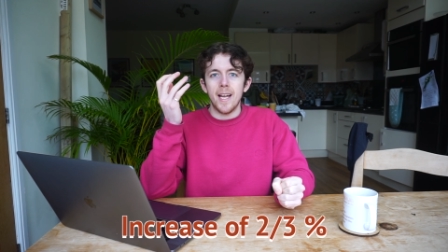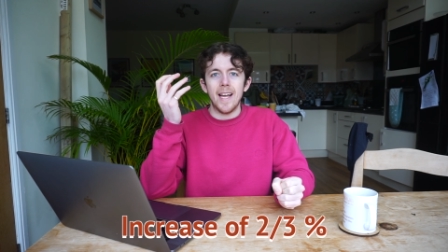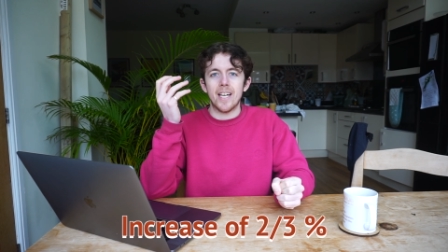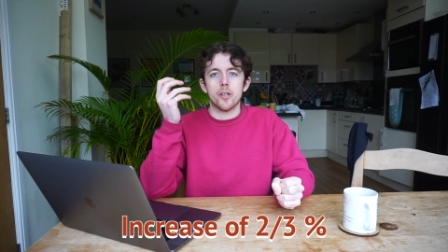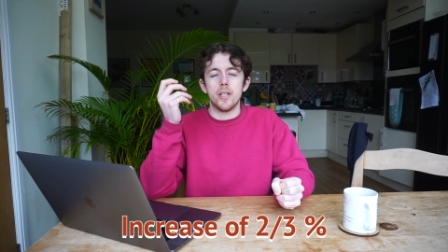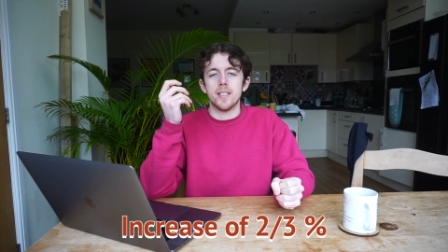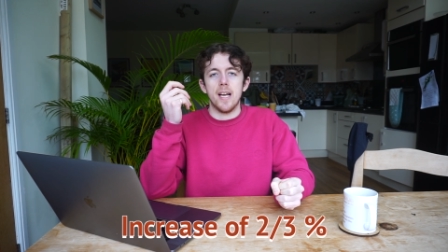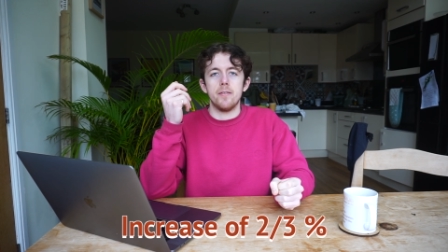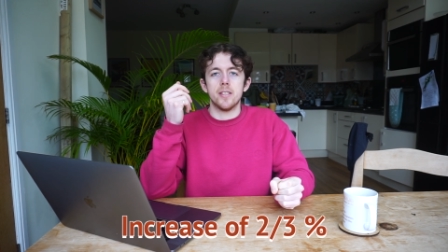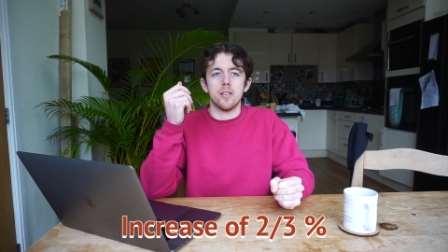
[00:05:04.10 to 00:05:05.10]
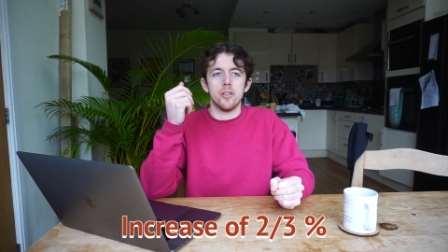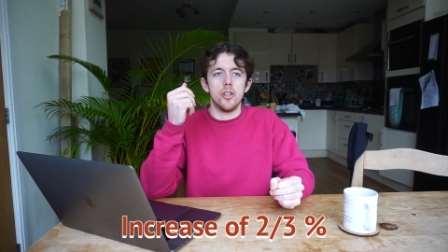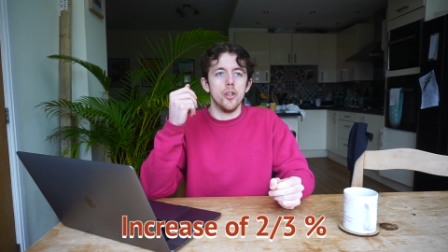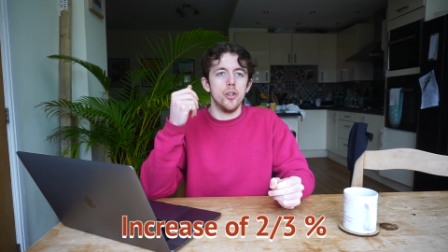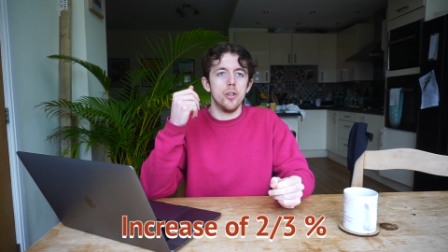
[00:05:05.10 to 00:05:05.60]
increase every single
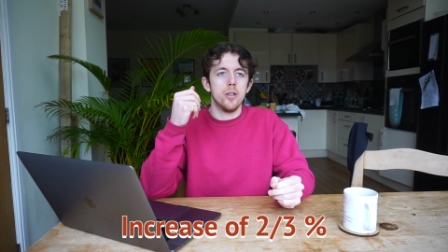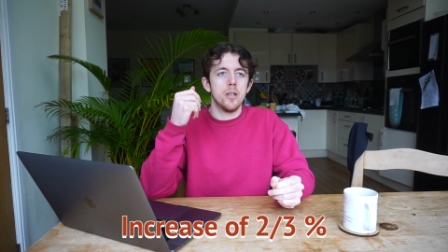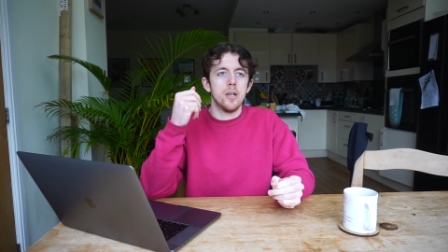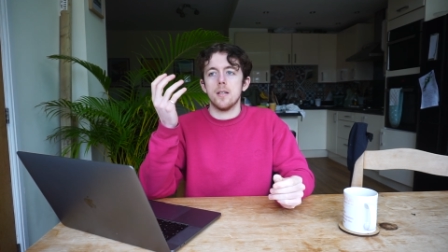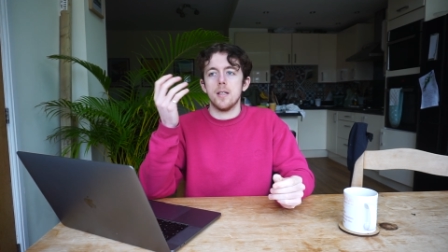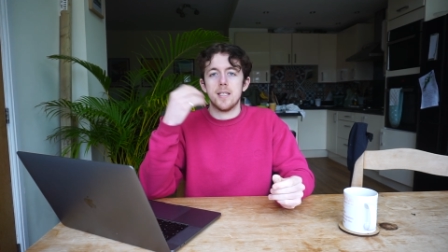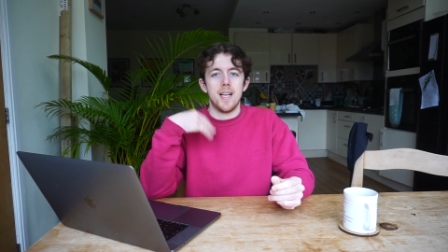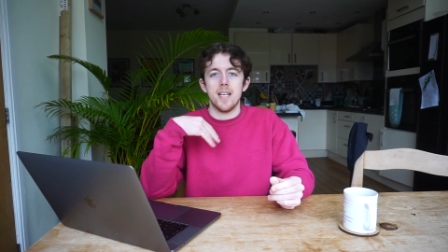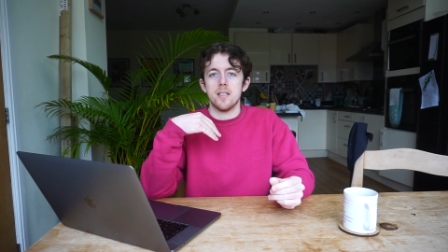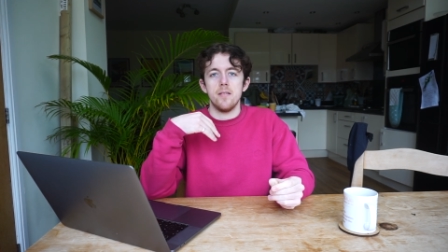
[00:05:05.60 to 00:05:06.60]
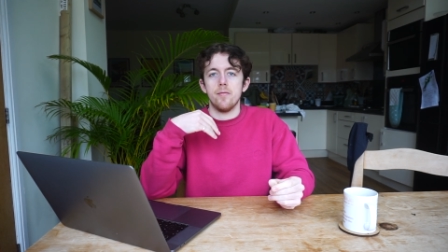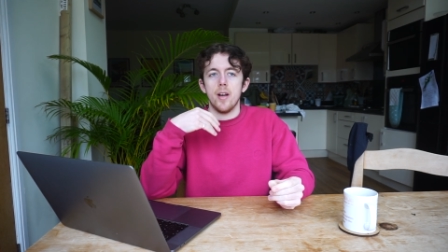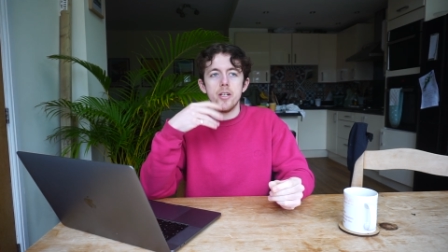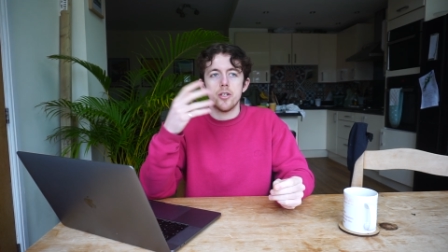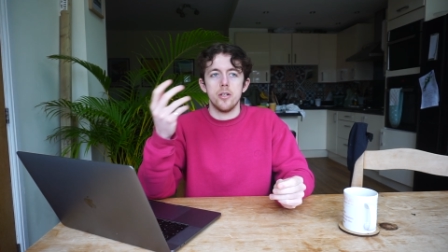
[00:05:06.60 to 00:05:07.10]
year. That's less than
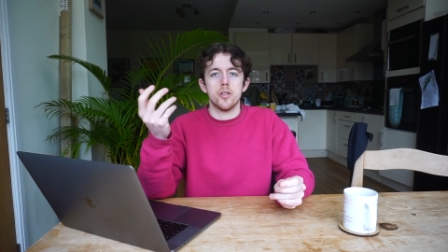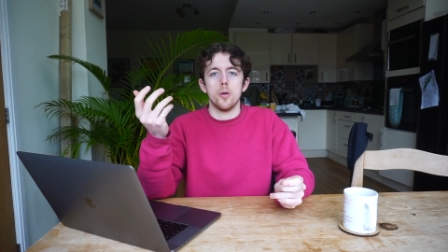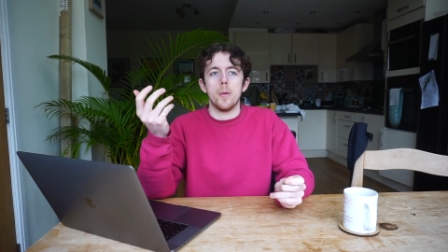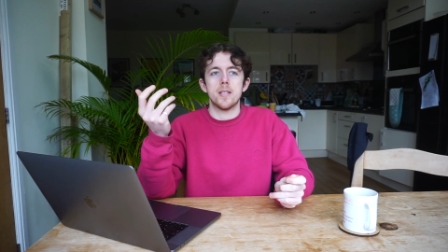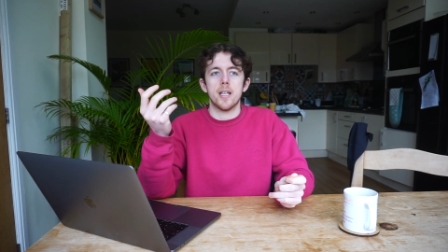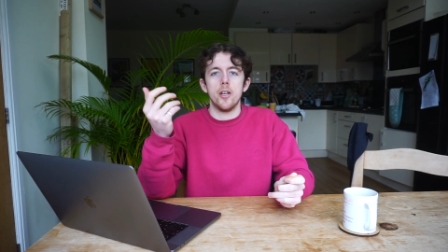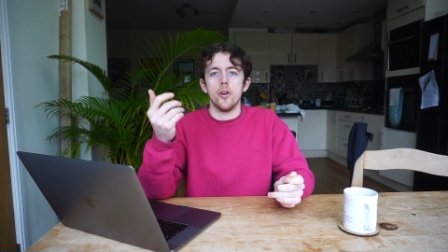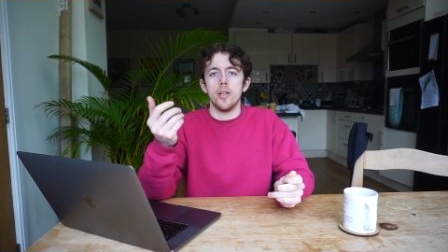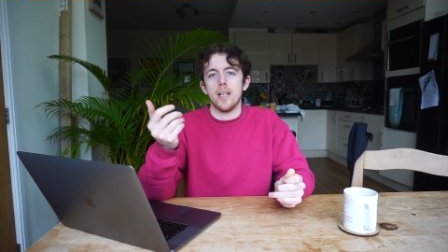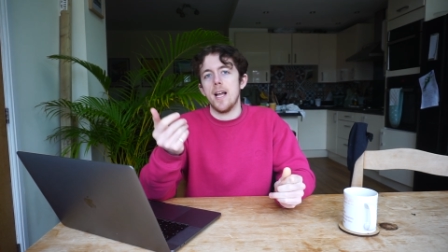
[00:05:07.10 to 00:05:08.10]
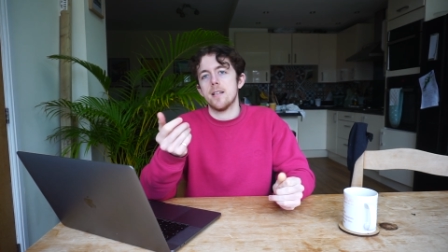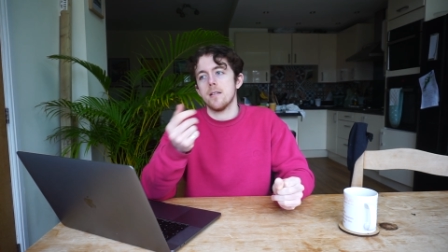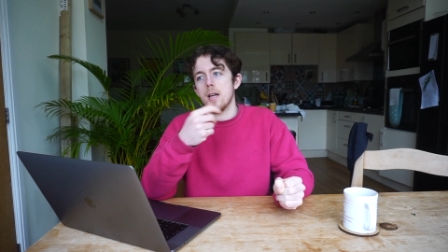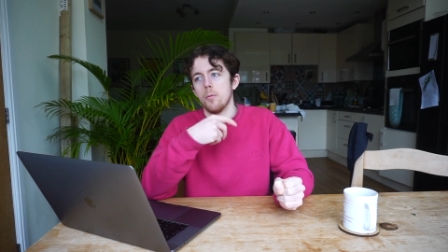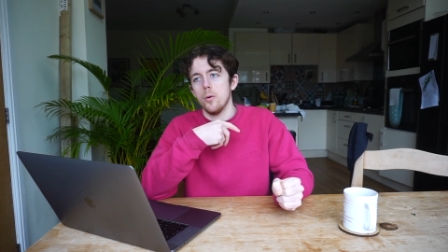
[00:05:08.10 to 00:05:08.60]
inflation, so I'm basically earning less
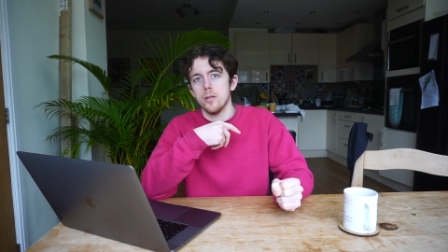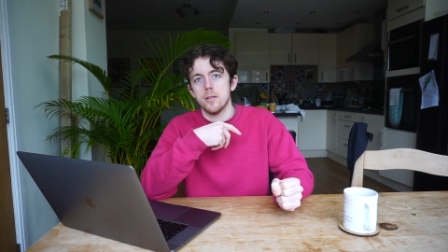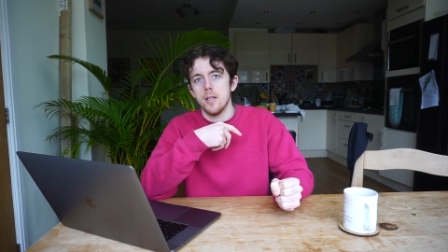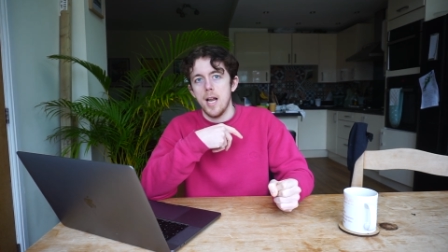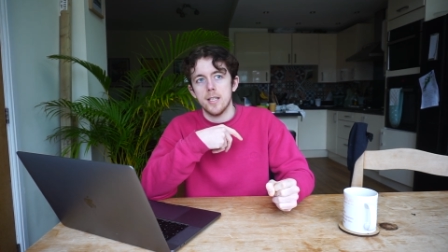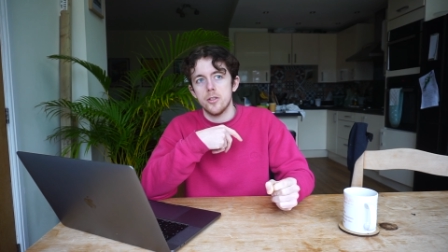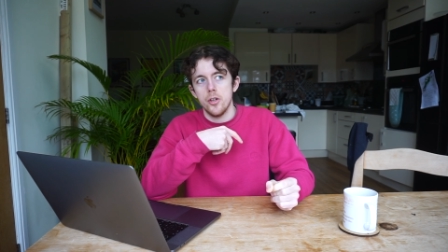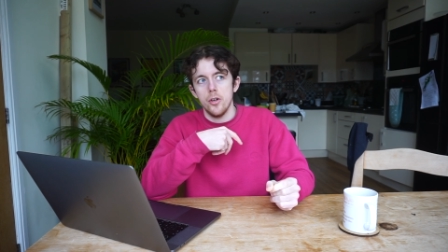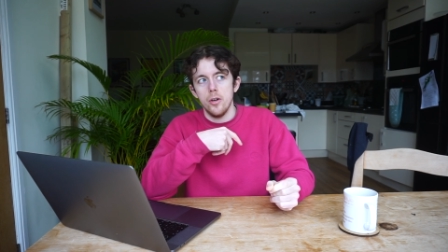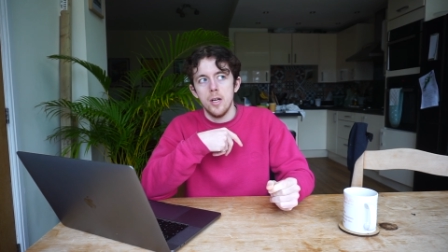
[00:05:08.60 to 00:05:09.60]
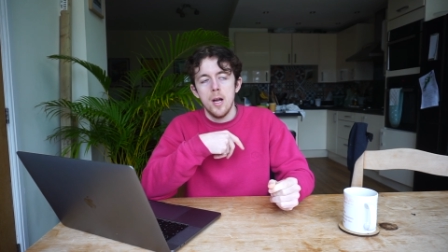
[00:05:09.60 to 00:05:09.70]
than I was the last year.